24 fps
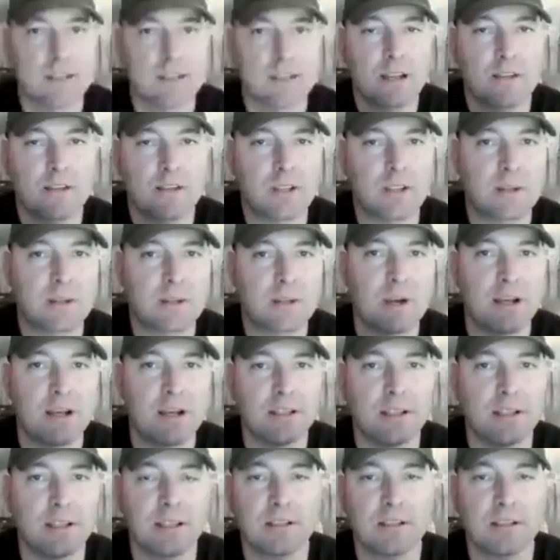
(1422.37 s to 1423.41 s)
of like a
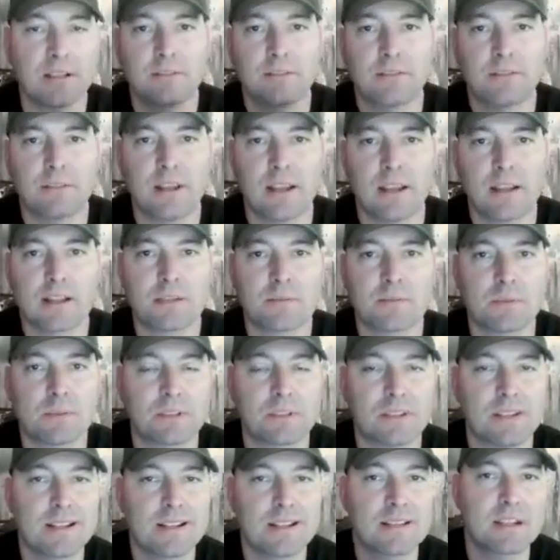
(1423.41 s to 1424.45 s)
ballet dance with
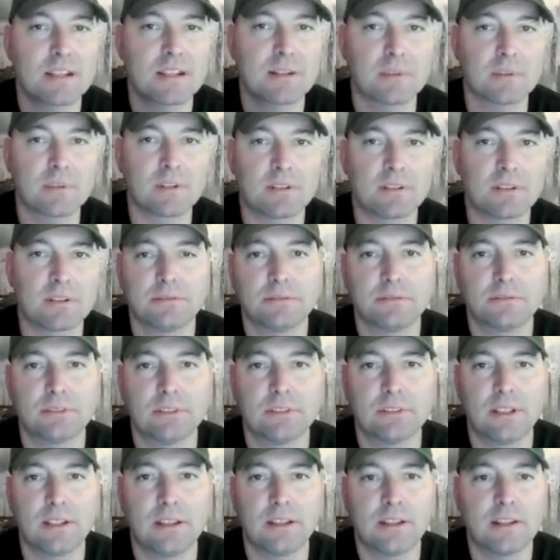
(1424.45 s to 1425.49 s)
a lightsaber,
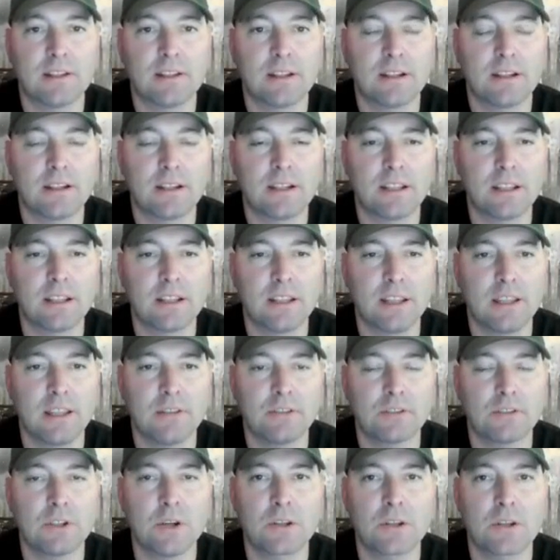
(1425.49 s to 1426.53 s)
and
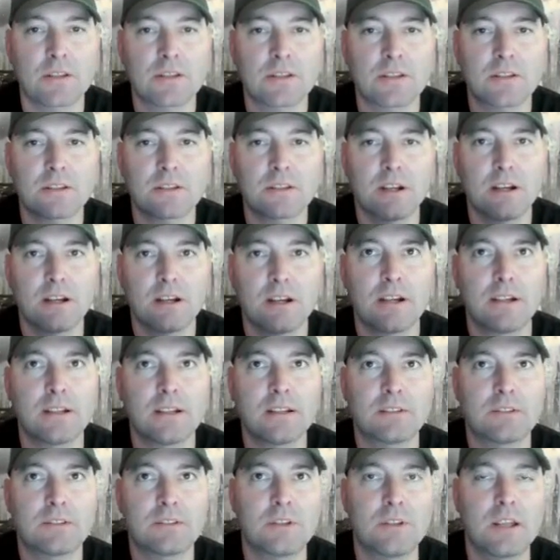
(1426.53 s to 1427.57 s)
you'll notice
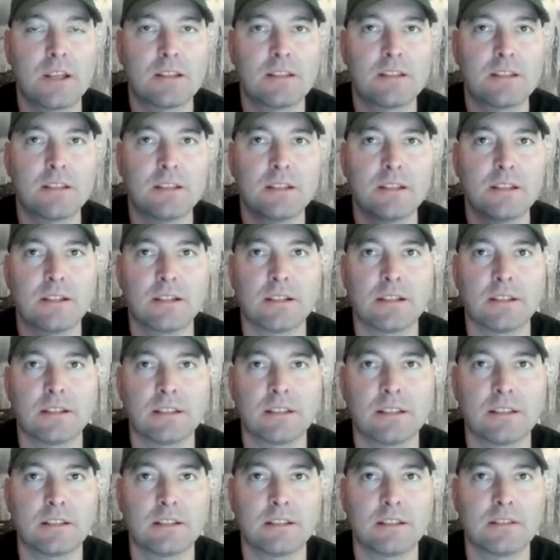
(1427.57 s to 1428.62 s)
at
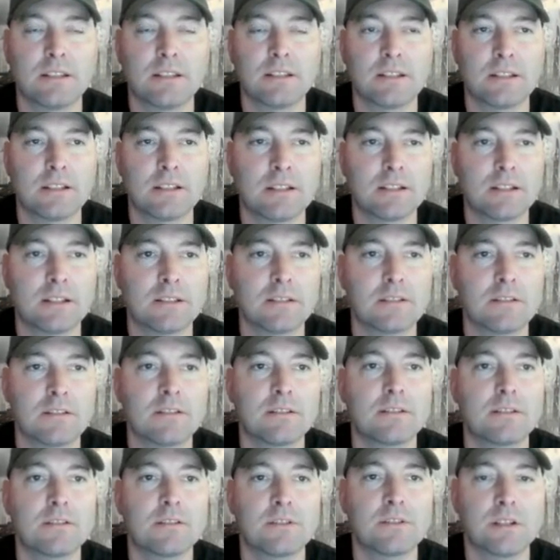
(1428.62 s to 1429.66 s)
the
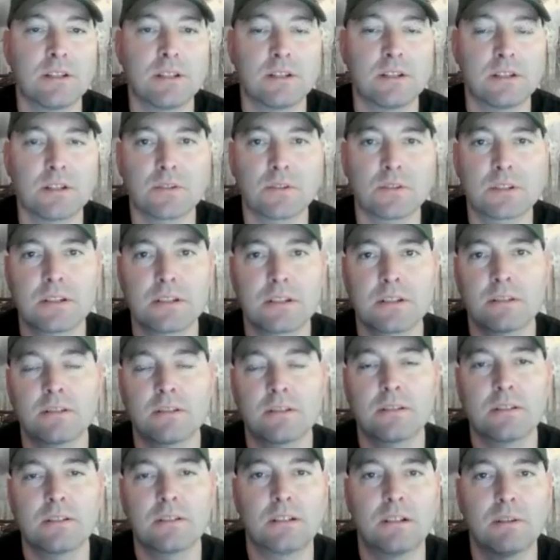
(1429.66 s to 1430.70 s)

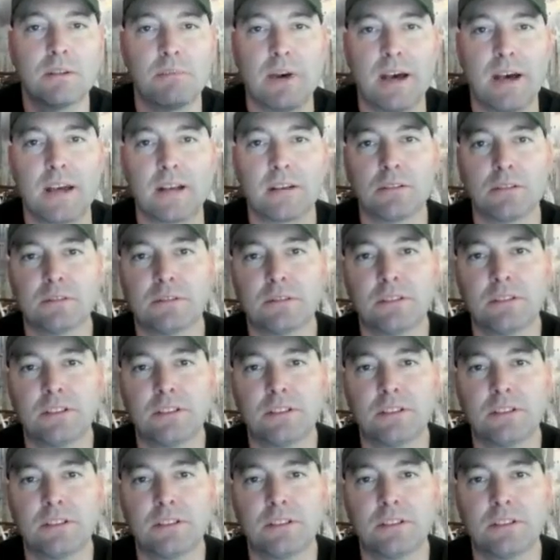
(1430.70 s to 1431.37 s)
Geonosian battle,